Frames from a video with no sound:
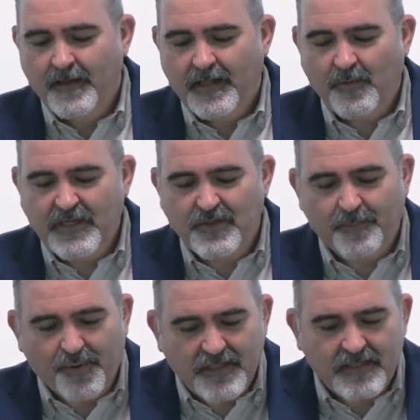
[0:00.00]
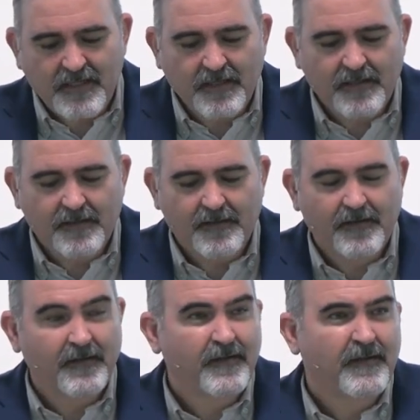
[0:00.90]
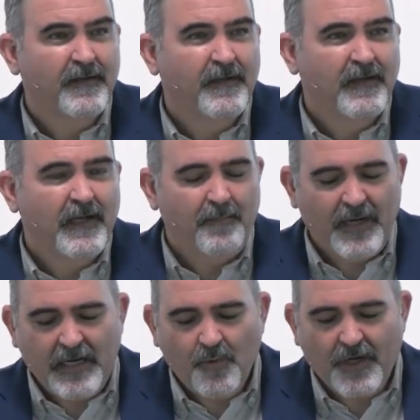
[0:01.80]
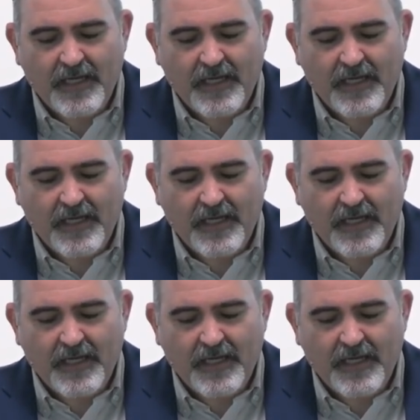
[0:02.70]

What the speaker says: They went to prison. And many were